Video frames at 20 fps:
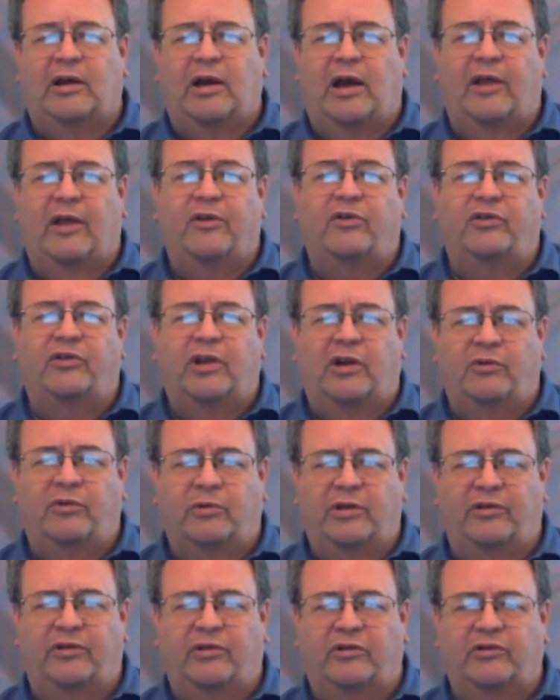other
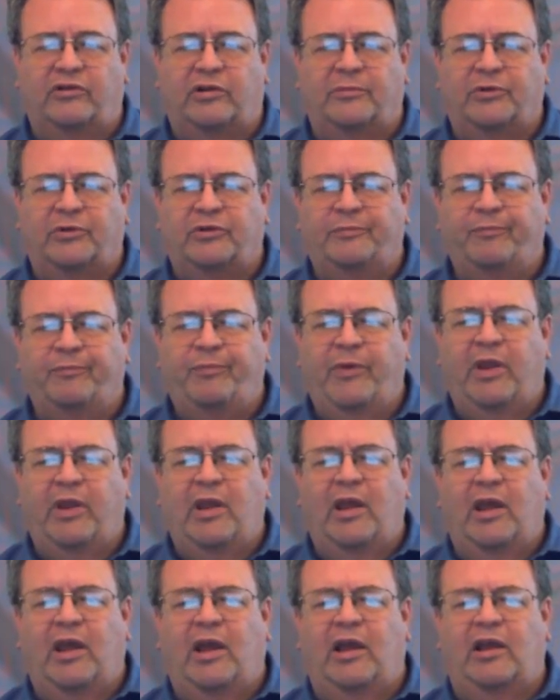scheduling systems.
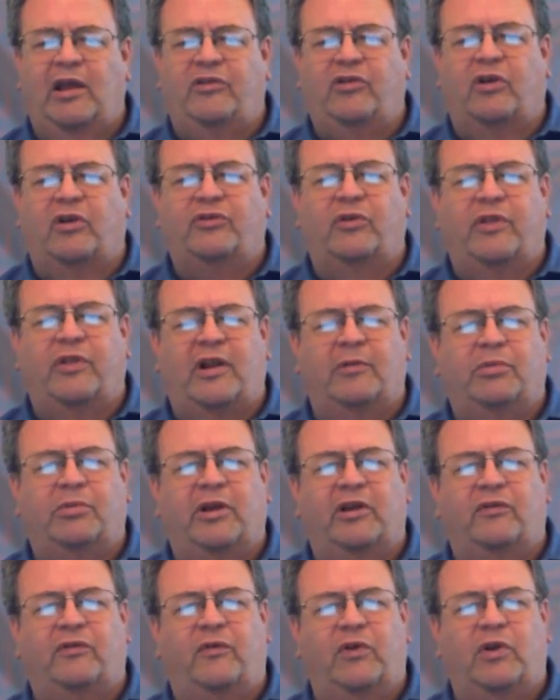It's also then a
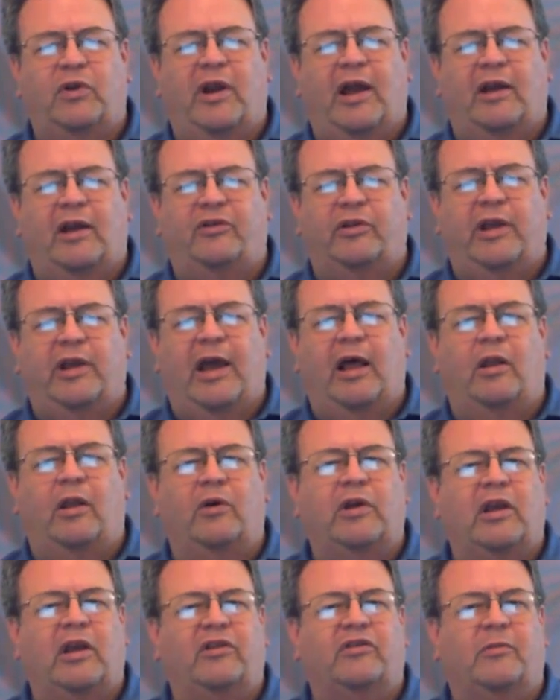place for you to actually
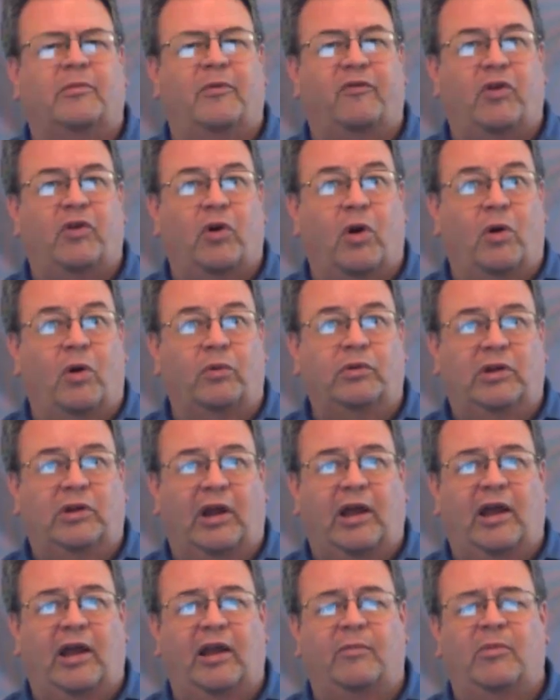allocate some of your own
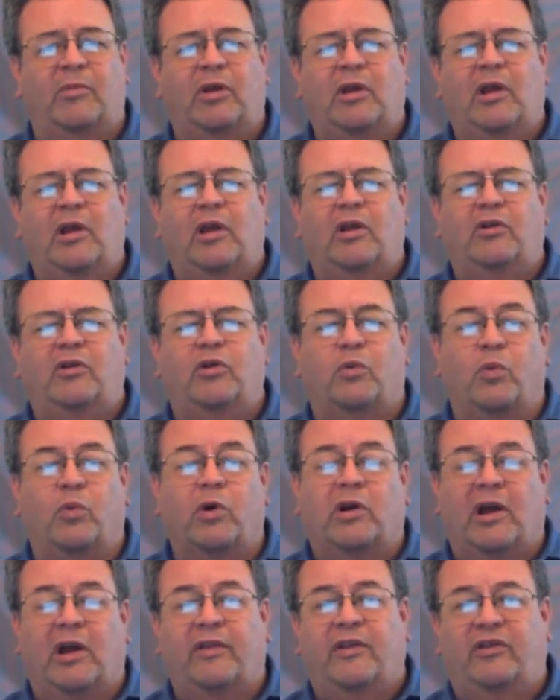time to
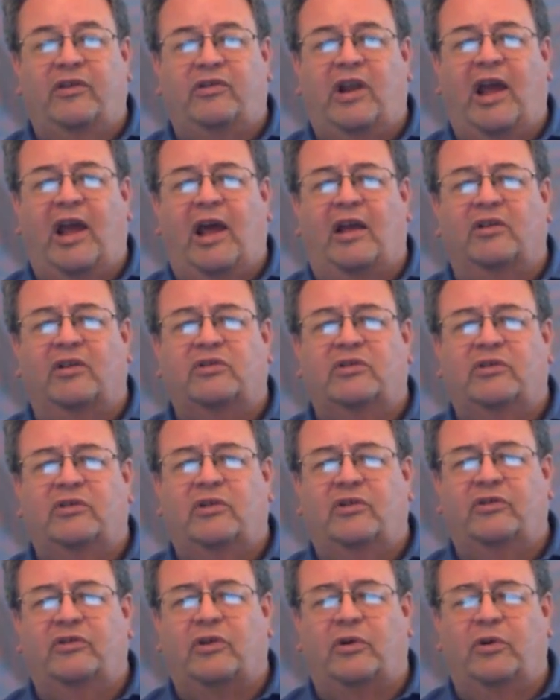work on these tasks.
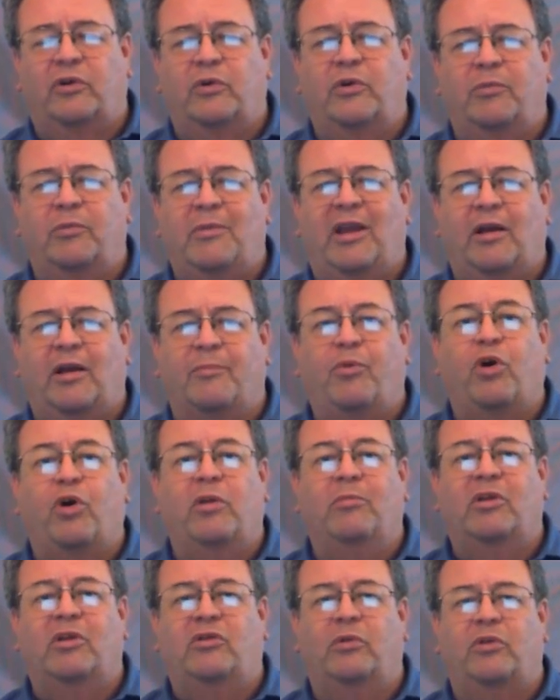So you can make
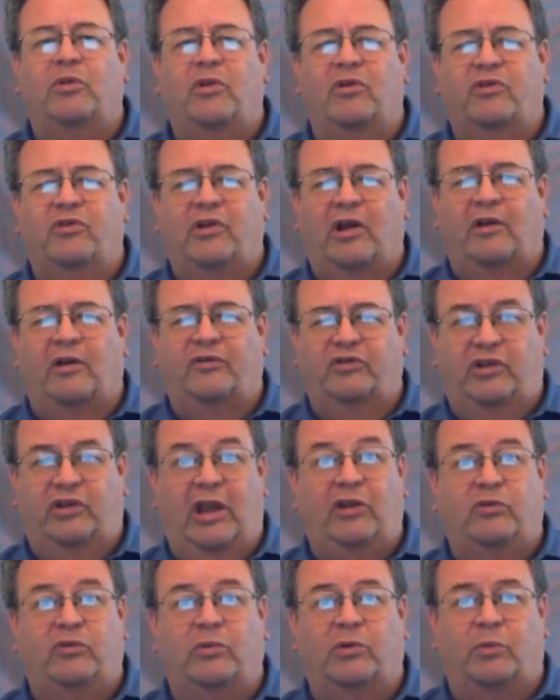appointments with yourself,
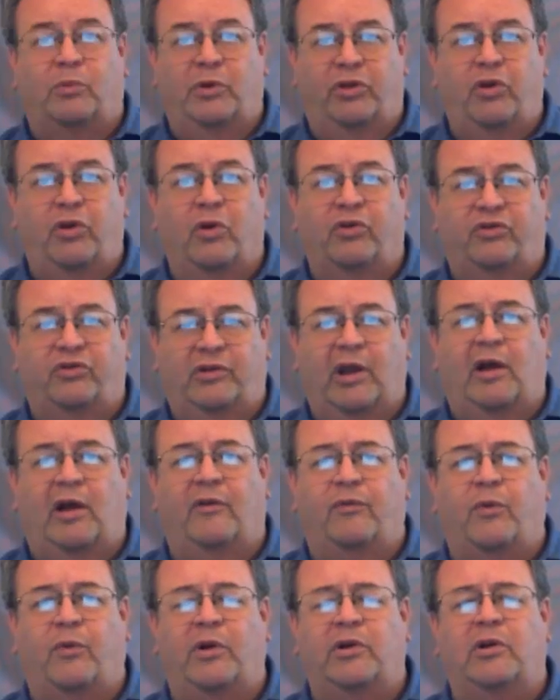schedule with yourself
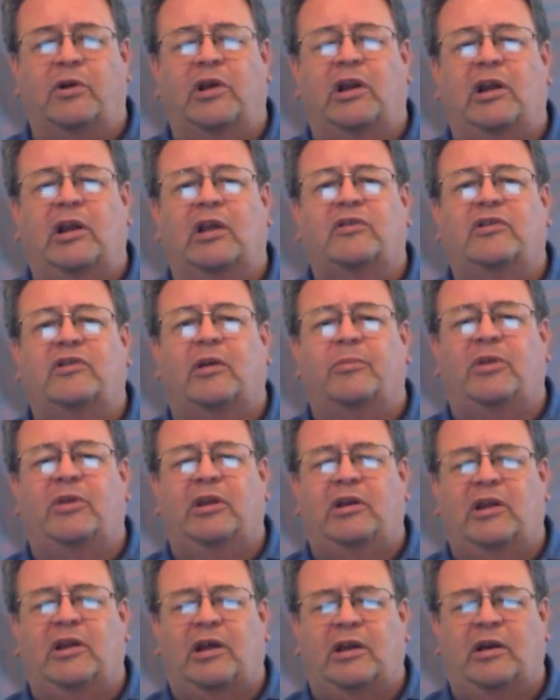when you're going to get
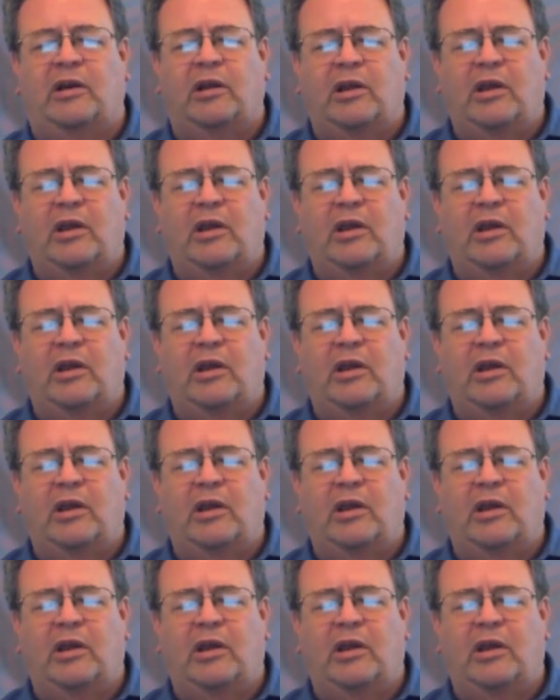something done.